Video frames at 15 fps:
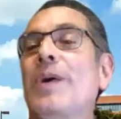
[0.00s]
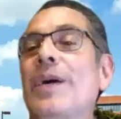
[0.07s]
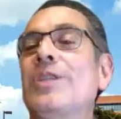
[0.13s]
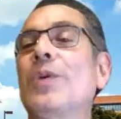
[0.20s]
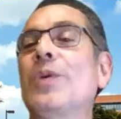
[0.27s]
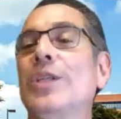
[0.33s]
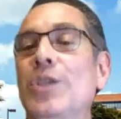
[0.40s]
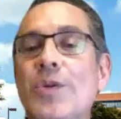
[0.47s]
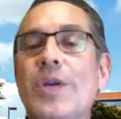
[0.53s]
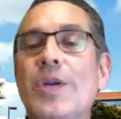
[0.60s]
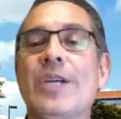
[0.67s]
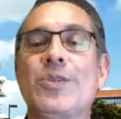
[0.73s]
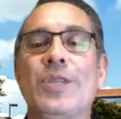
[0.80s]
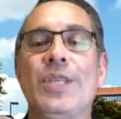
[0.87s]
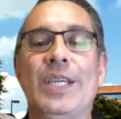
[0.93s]
to what you
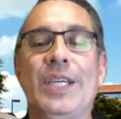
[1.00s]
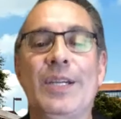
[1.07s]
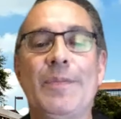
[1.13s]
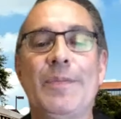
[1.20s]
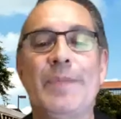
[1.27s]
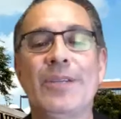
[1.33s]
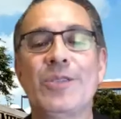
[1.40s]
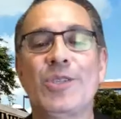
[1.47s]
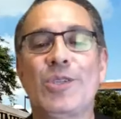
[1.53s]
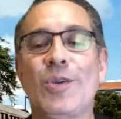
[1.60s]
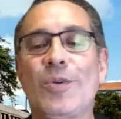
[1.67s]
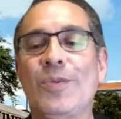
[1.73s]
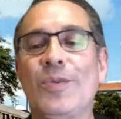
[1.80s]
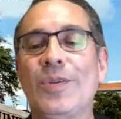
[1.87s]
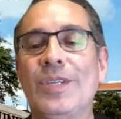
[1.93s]
guys are thinking about.
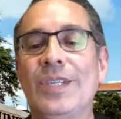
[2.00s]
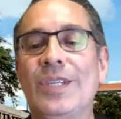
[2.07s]
So